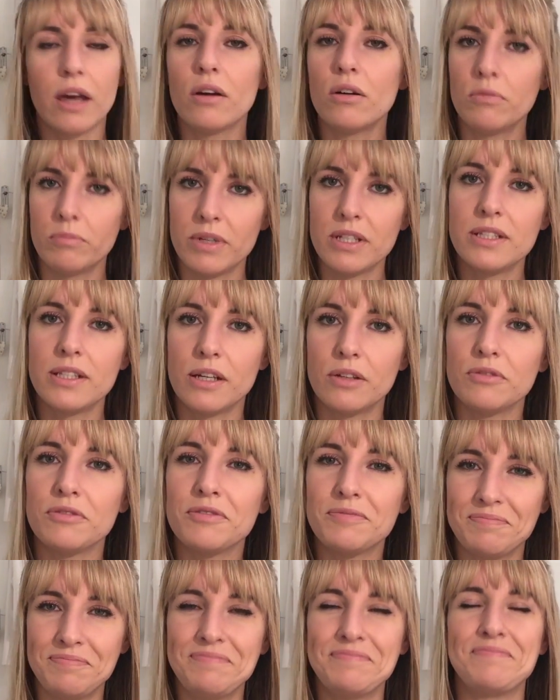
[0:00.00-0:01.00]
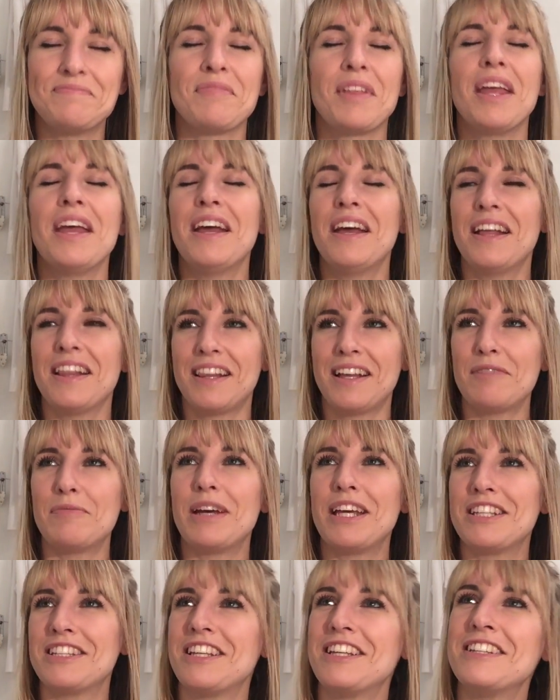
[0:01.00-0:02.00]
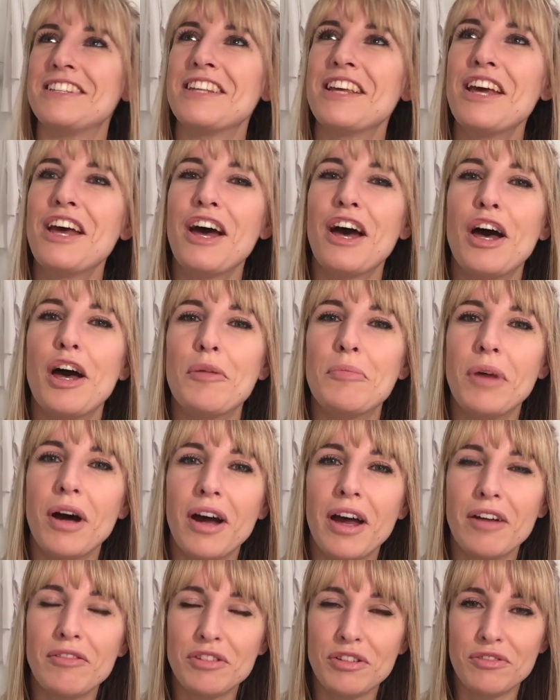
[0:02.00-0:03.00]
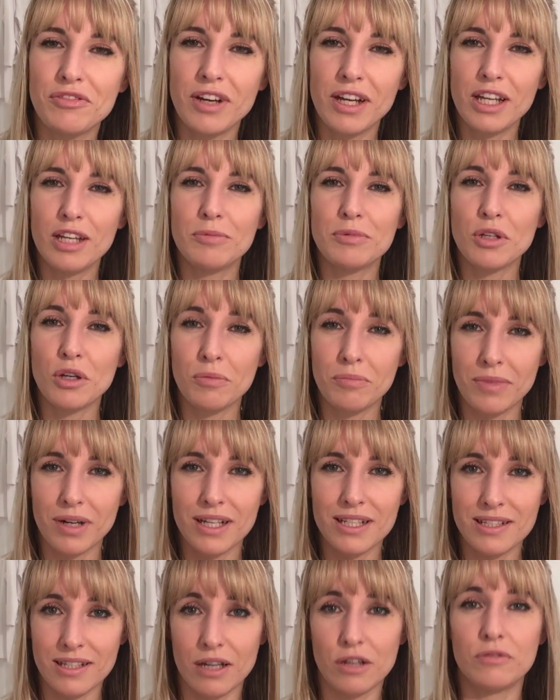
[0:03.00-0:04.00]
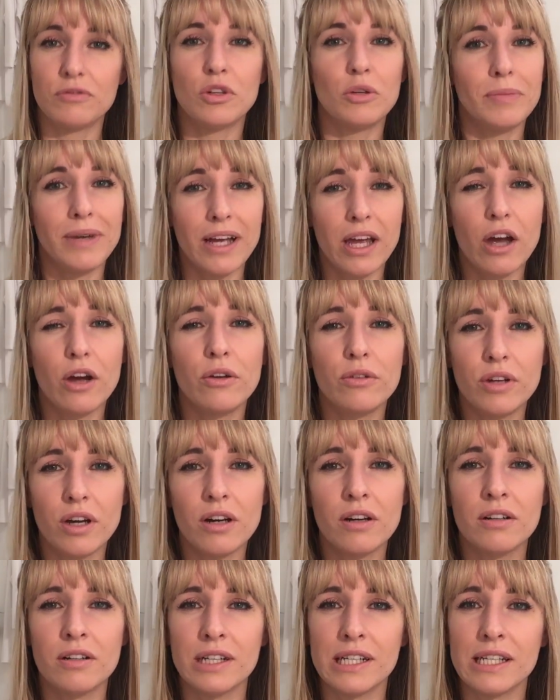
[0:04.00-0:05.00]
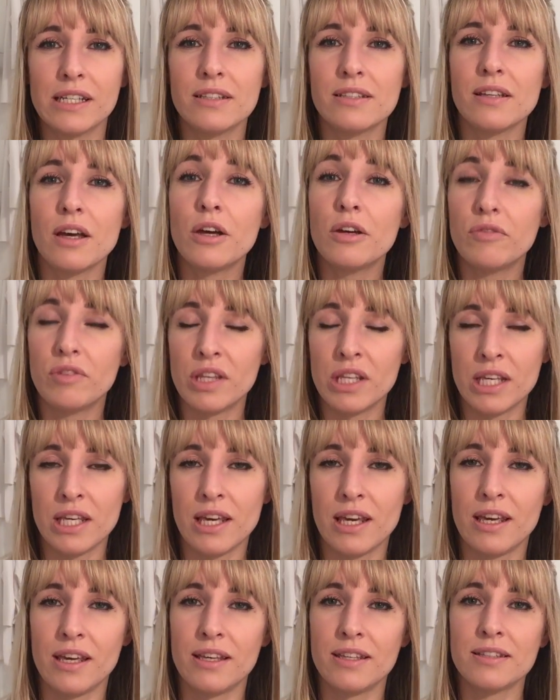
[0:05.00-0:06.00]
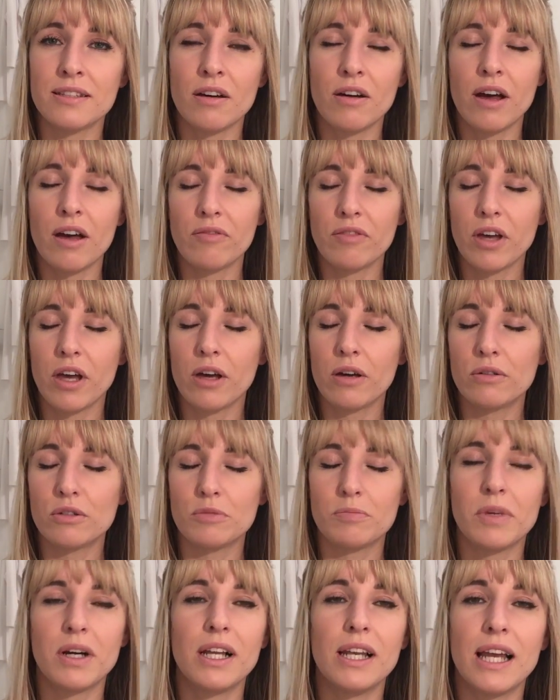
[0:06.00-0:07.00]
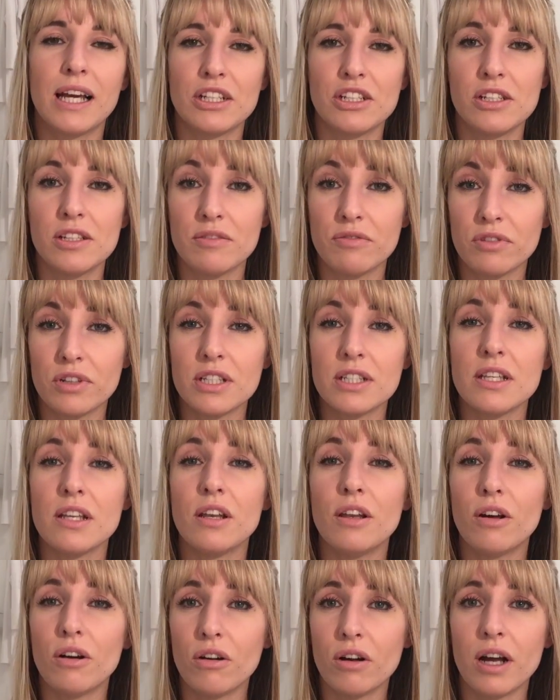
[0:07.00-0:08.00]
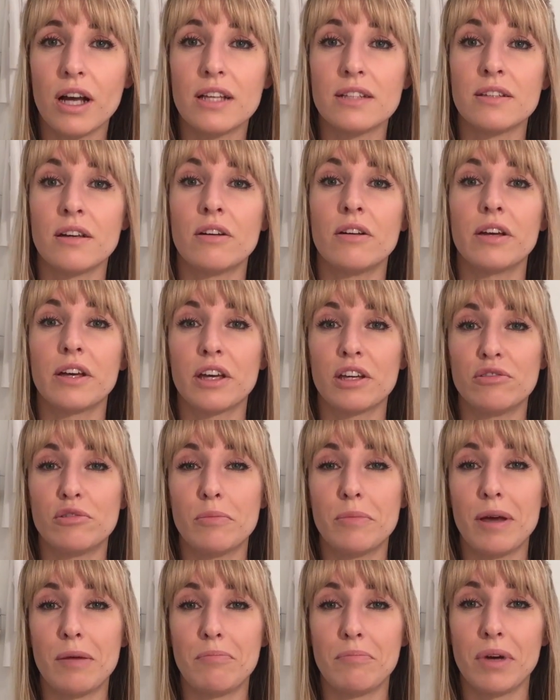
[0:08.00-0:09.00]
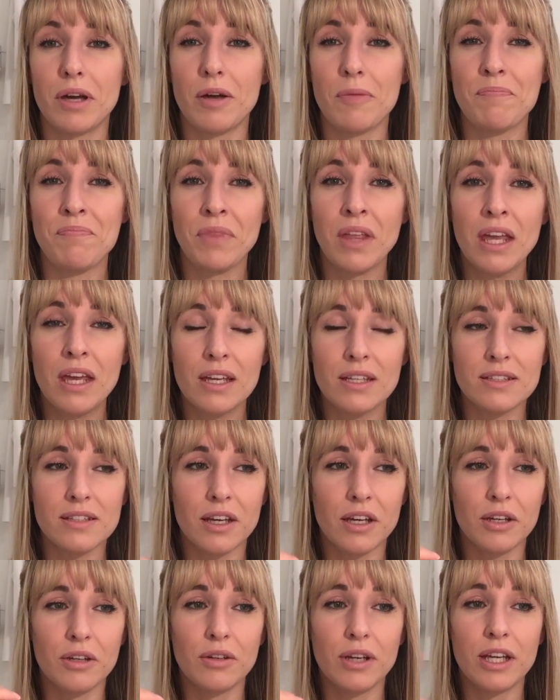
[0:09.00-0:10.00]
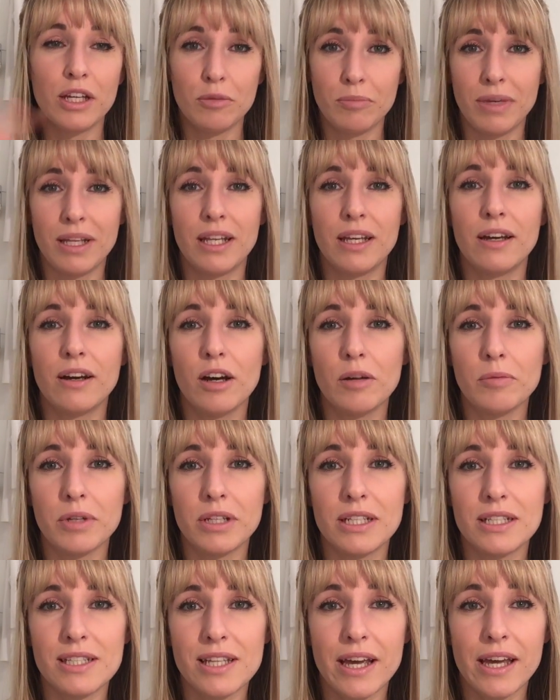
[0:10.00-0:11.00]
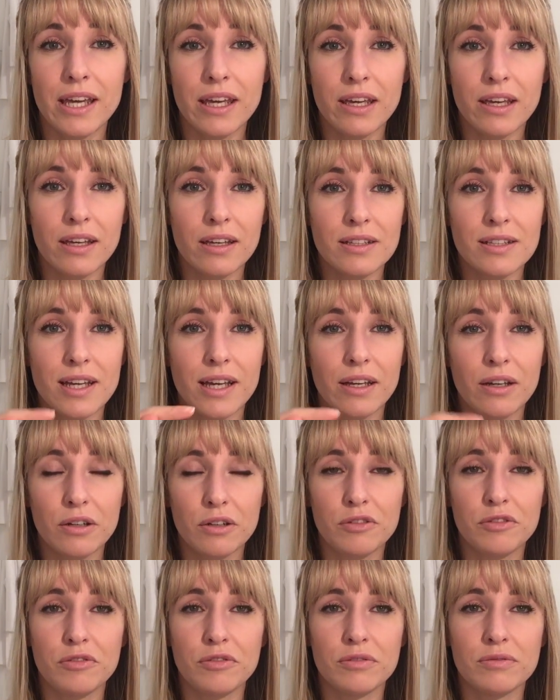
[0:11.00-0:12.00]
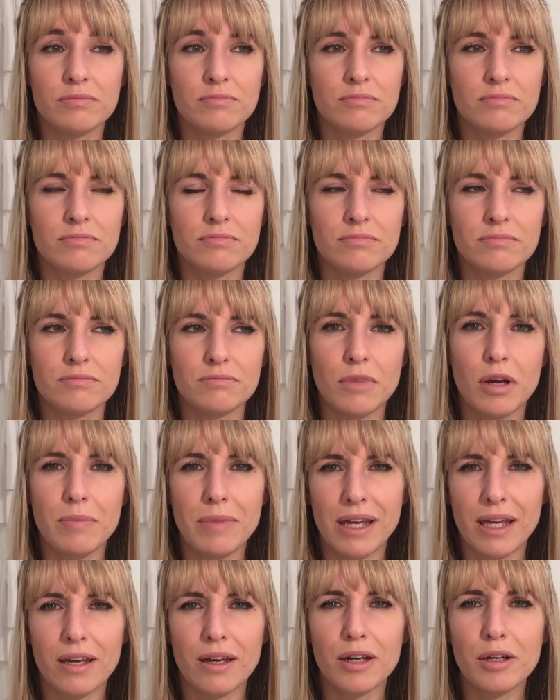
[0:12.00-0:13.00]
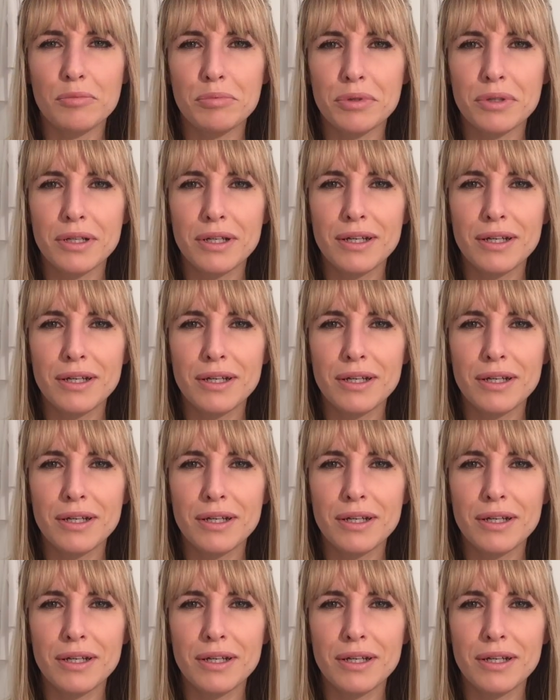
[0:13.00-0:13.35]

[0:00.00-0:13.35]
myself. That makes sense. I have developed on myself, on my own eyes, over the years. I have curled my lashes for as long as I can remember. So in a minute I'm going to take off my makeup,